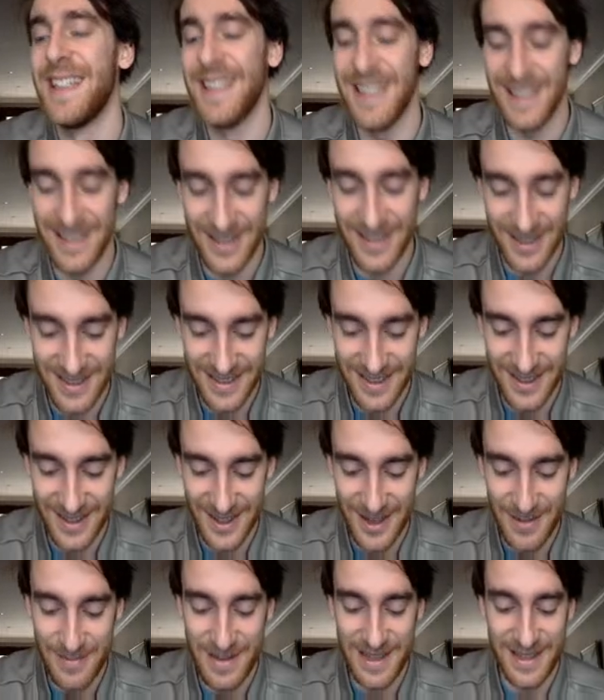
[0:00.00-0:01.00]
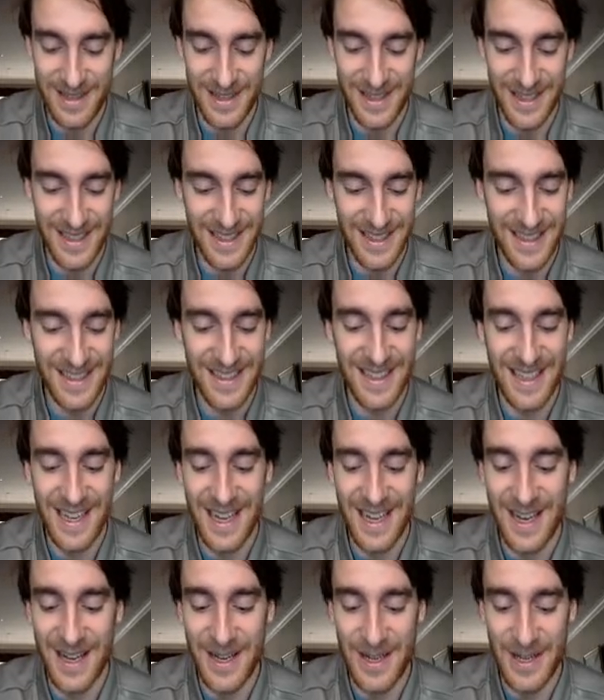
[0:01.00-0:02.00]
It looks a lot better.
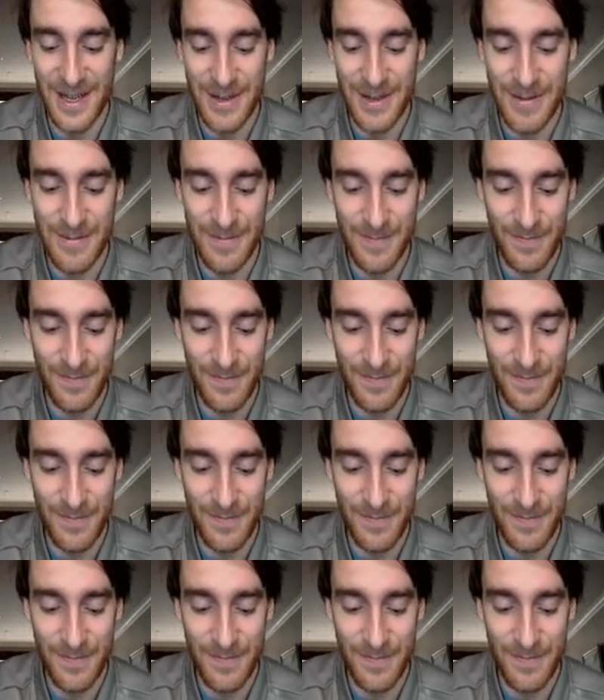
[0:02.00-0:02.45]
Yeah,